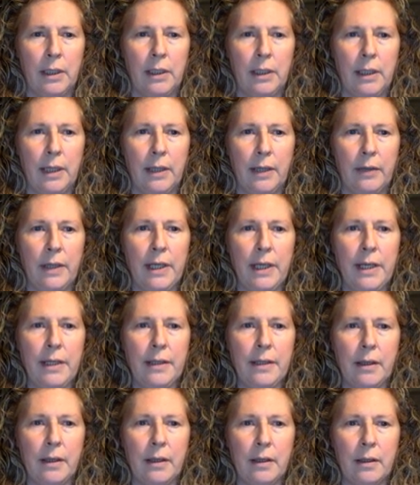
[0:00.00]
Now
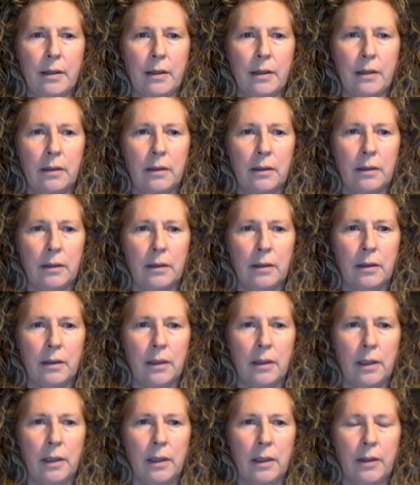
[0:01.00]
these are
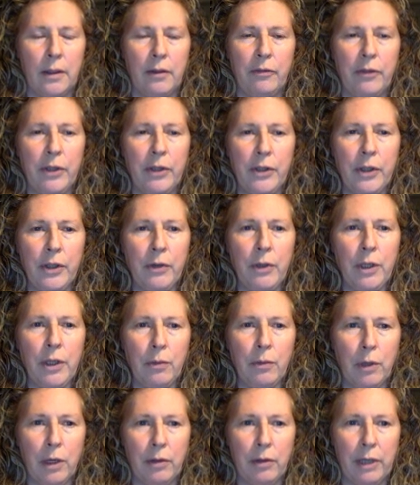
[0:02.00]
The photo
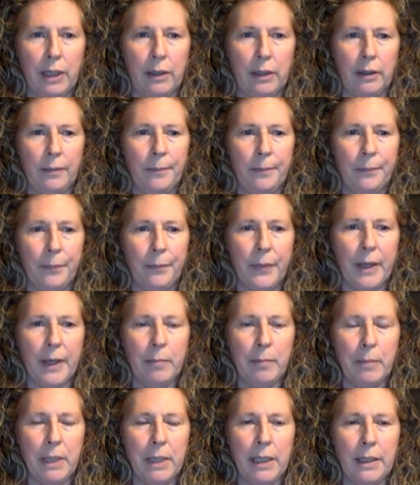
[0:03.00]
URL,
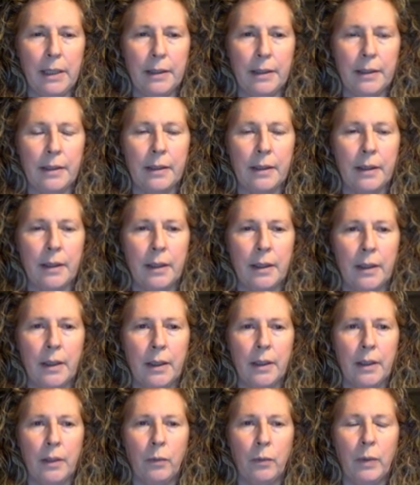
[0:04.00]
that means
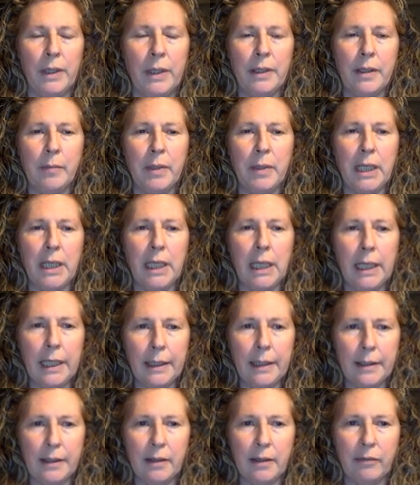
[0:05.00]
when somebody
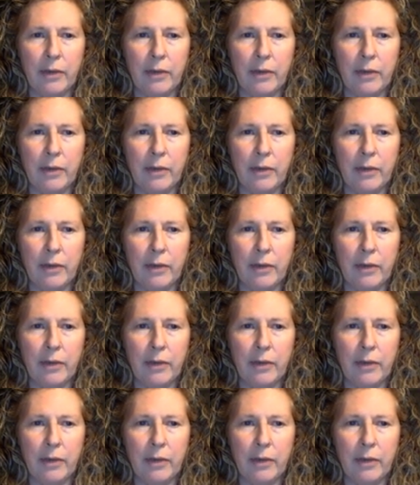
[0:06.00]
clicks the